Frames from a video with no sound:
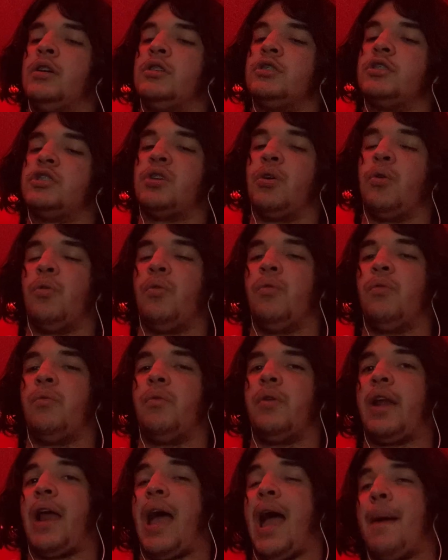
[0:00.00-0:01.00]
so
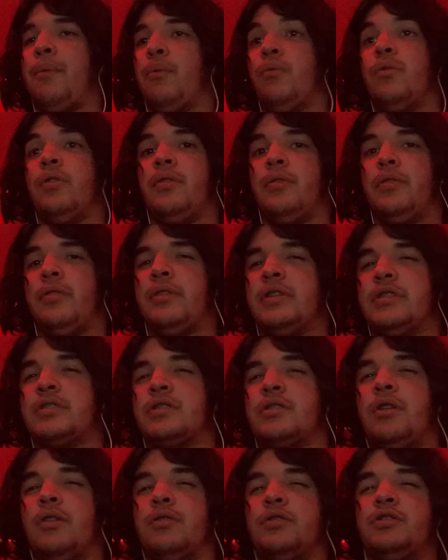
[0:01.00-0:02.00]
what happened? with this
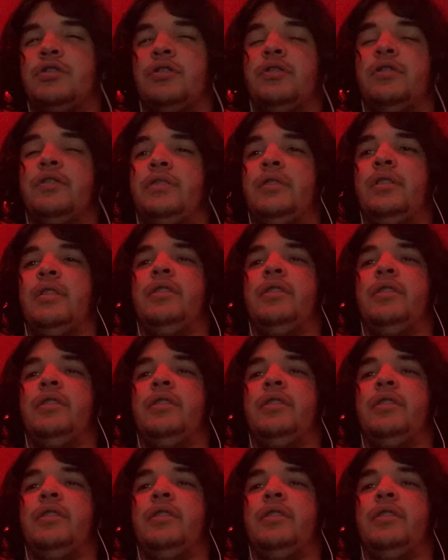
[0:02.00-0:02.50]
goes into the